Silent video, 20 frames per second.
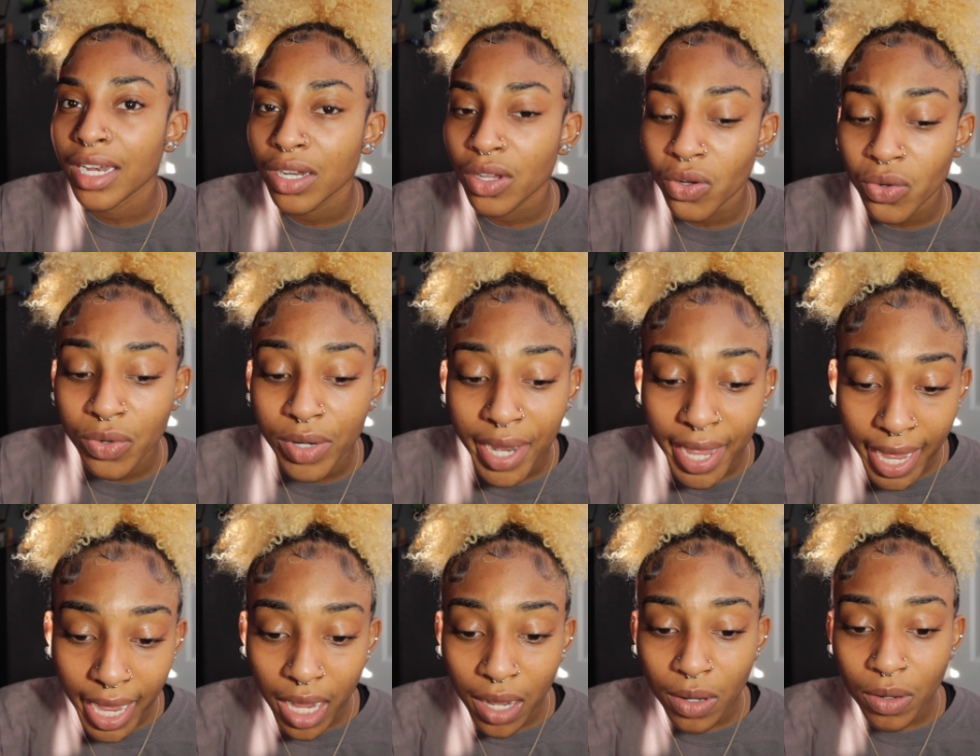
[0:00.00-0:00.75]
know
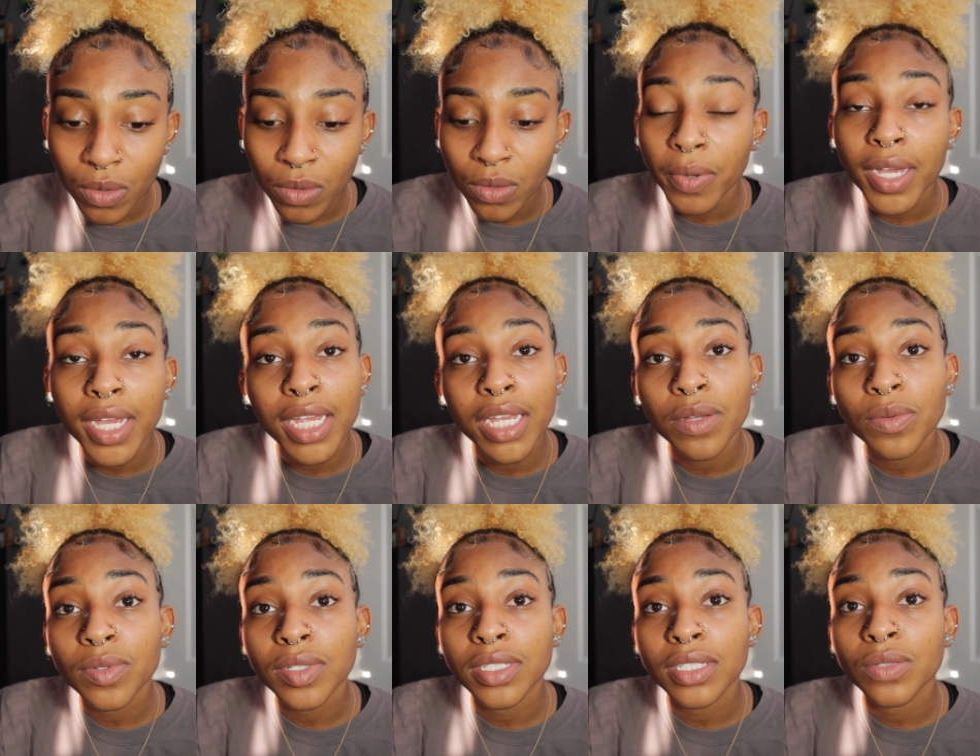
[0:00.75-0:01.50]
now, but
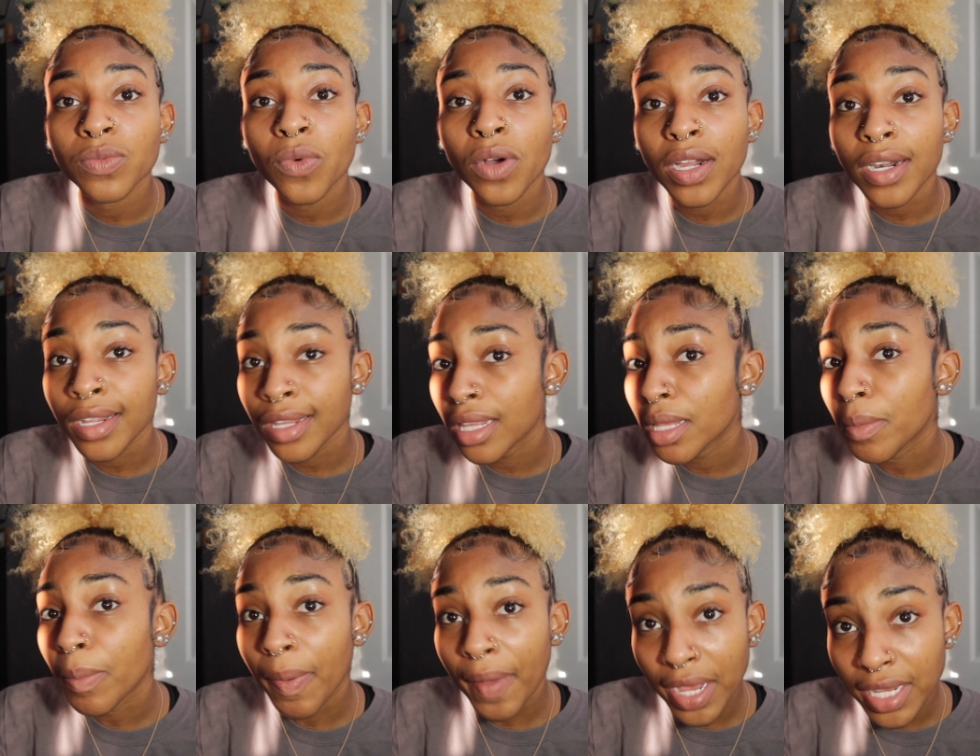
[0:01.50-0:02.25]
it was one of
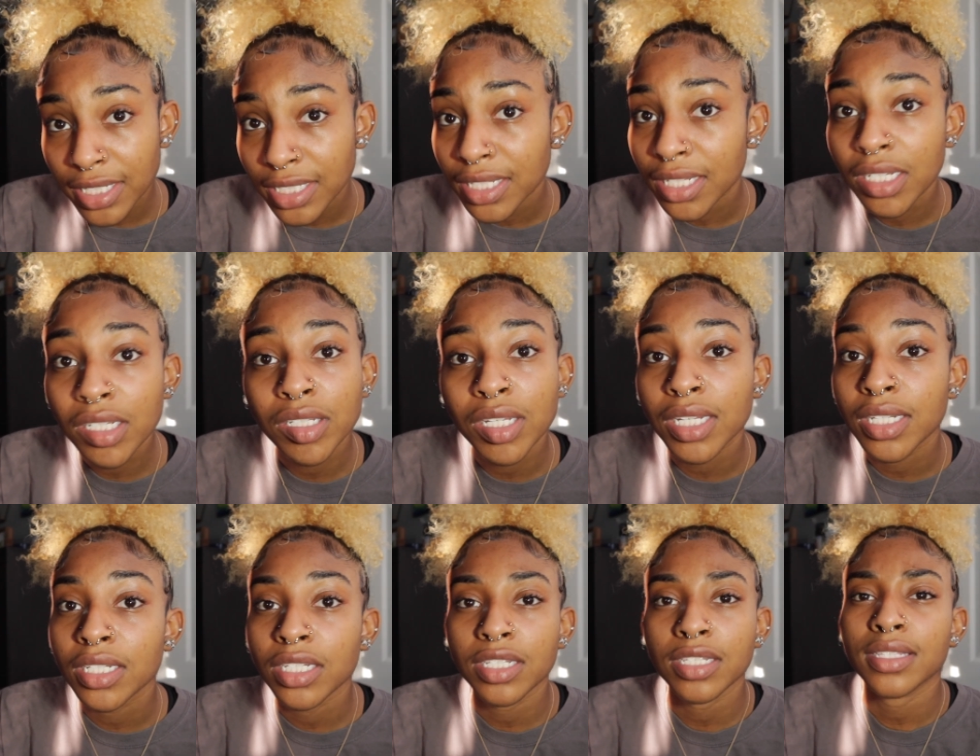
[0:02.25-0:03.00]
the best
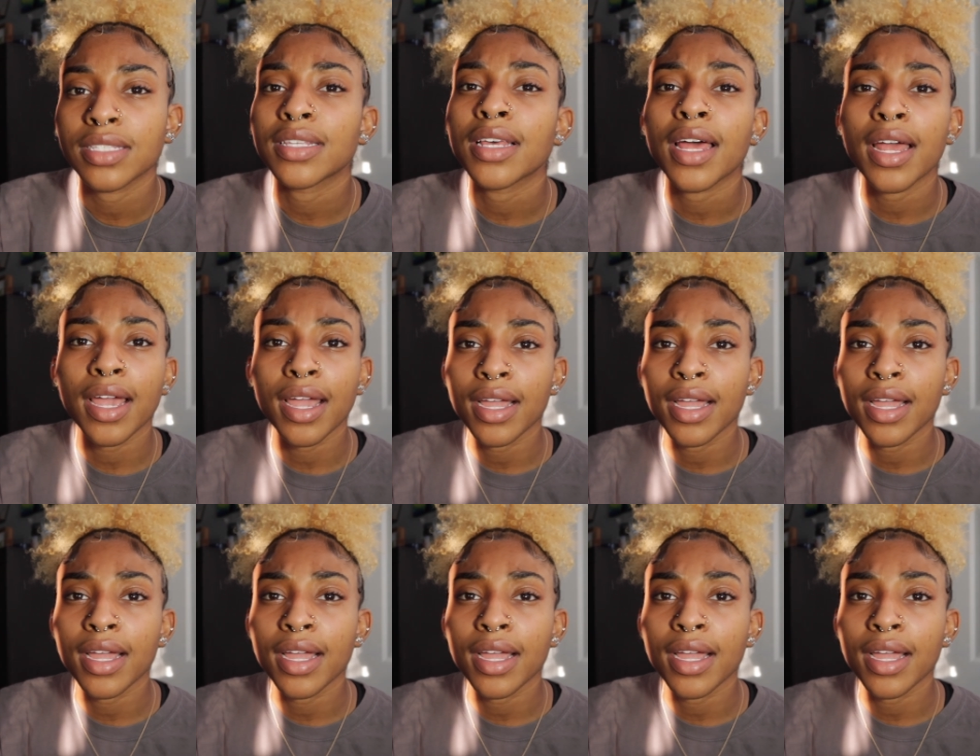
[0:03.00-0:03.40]
decisions that